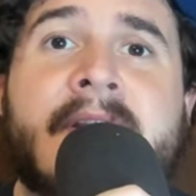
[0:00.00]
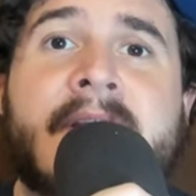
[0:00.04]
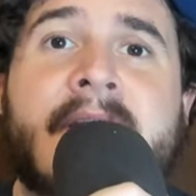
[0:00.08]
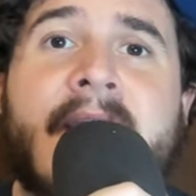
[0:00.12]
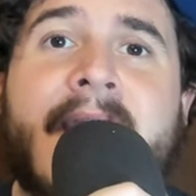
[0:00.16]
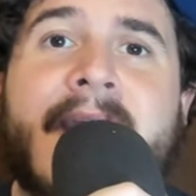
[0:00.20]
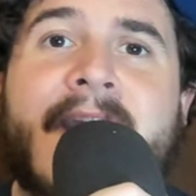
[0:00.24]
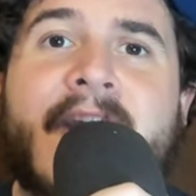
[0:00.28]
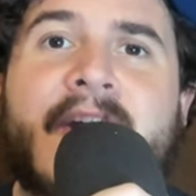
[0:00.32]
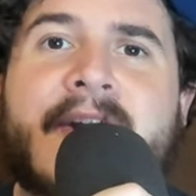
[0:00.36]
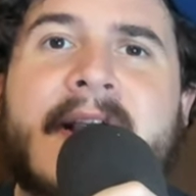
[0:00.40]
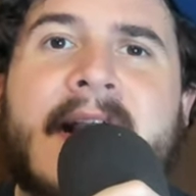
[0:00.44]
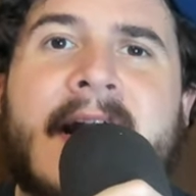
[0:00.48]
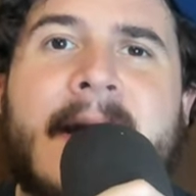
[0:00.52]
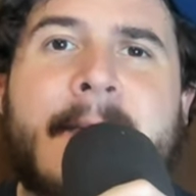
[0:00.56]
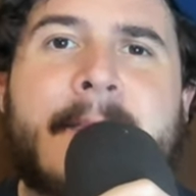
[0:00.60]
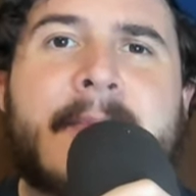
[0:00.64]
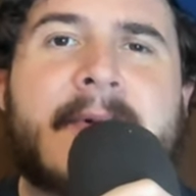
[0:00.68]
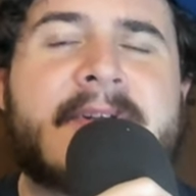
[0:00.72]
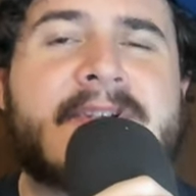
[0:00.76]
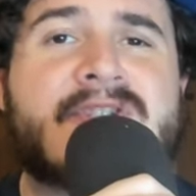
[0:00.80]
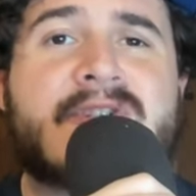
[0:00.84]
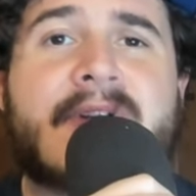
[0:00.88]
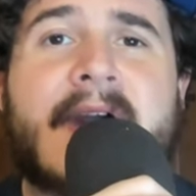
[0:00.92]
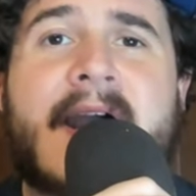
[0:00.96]
I heard a couple
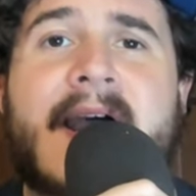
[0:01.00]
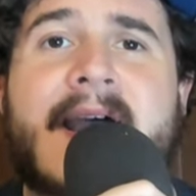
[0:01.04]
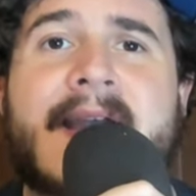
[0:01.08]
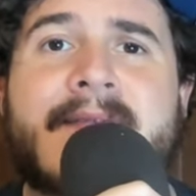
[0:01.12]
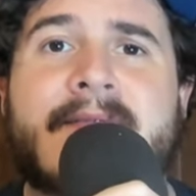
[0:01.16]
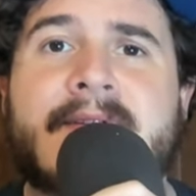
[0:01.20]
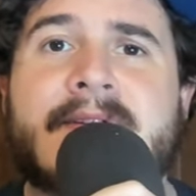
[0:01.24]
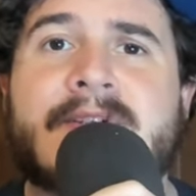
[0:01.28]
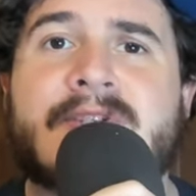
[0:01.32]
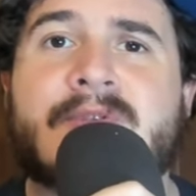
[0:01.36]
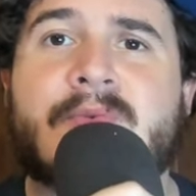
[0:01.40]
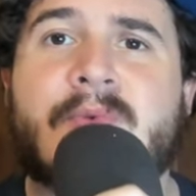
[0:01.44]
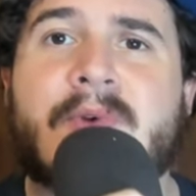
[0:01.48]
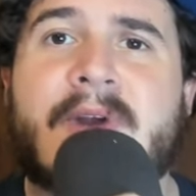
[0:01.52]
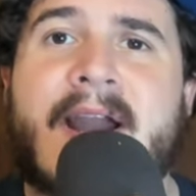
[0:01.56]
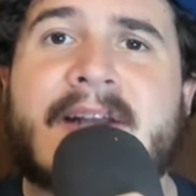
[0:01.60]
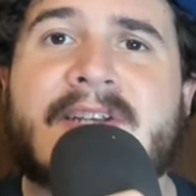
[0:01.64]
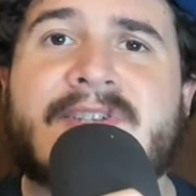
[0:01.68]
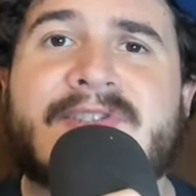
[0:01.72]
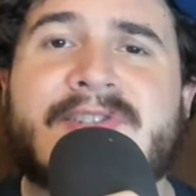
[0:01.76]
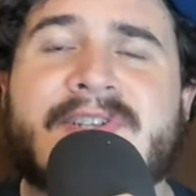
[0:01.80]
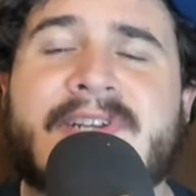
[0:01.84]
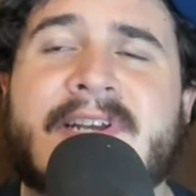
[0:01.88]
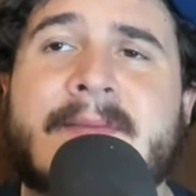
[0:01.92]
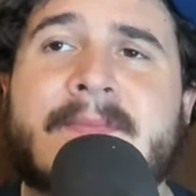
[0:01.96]
of drivers were
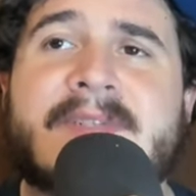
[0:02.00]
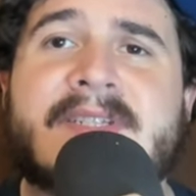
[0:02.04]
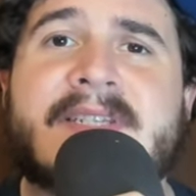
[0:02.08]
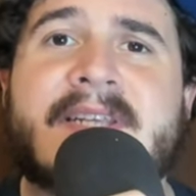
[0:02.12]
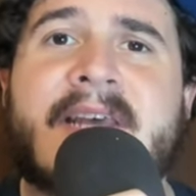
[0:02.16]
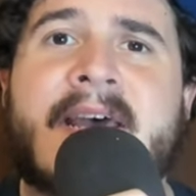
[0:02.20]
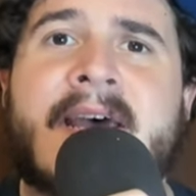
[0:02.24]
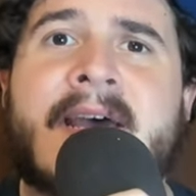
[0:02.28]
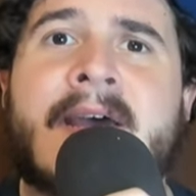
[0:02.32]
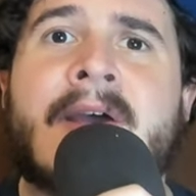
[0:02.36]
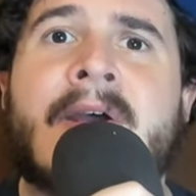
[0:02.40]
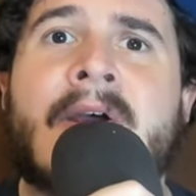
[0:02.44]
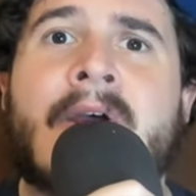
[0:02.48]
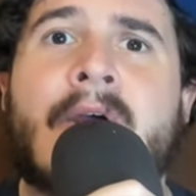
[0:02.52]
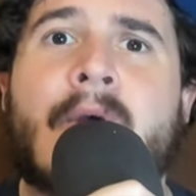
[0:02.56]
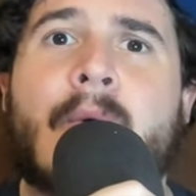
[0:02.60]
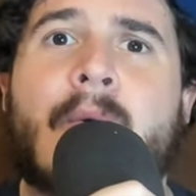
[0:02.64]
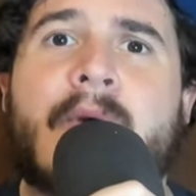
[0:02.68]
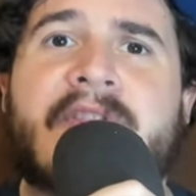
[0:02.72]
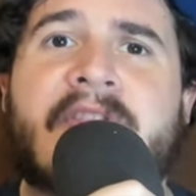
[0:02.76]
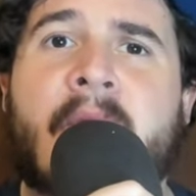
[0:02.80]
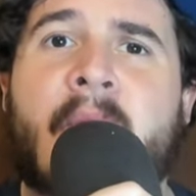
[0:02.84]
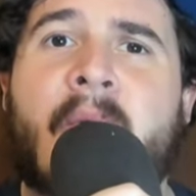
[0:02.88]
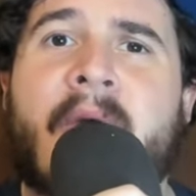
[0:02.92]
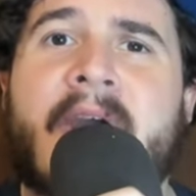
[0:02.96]
actually upset
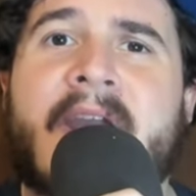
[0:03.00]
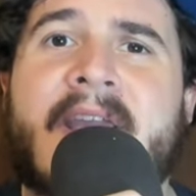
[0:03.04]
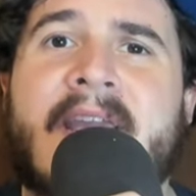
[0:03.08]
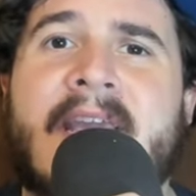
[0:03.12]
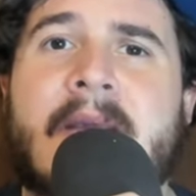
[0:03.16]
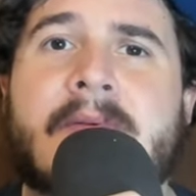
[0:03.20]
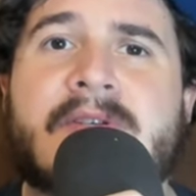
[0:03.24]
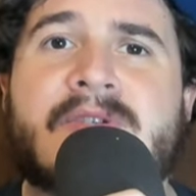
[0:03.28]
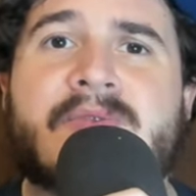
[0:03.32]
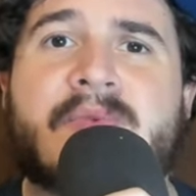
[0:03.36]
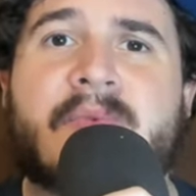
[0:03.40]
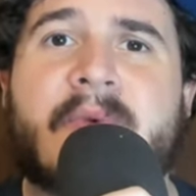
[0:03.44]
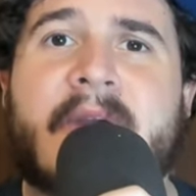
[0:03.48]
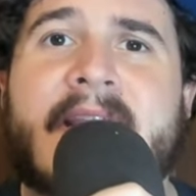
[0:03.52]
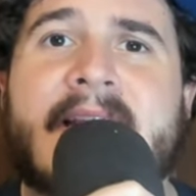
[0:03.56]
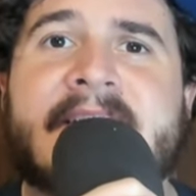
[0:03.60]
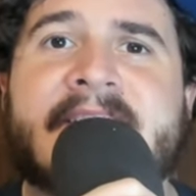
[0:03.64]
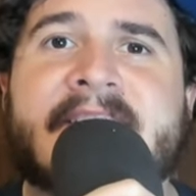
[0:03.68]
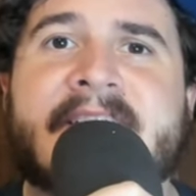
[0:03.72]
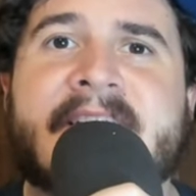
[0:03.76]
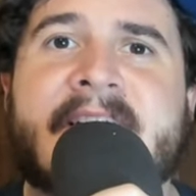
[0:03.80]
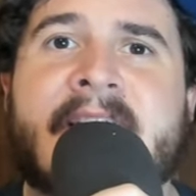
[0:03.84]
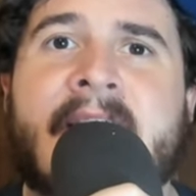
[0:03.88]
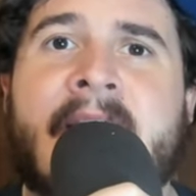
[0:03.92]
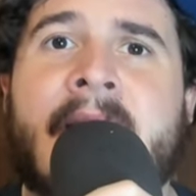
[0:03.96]
with the way he was
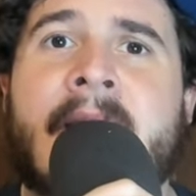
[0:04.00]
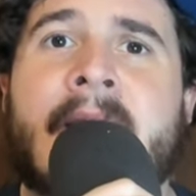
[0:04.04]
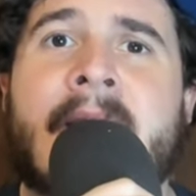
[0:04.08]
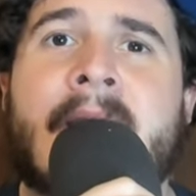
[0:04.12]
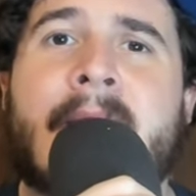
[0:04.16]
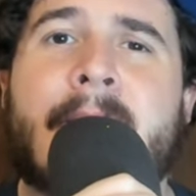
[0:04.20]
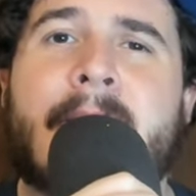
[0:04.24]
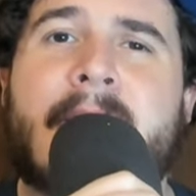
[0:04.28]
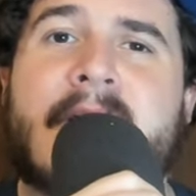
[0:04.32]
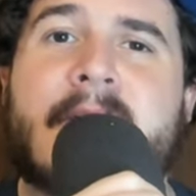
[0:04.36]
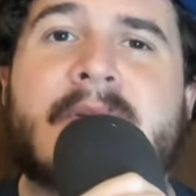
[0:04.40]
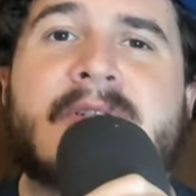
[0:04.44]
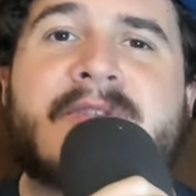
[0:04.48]
racing, but it was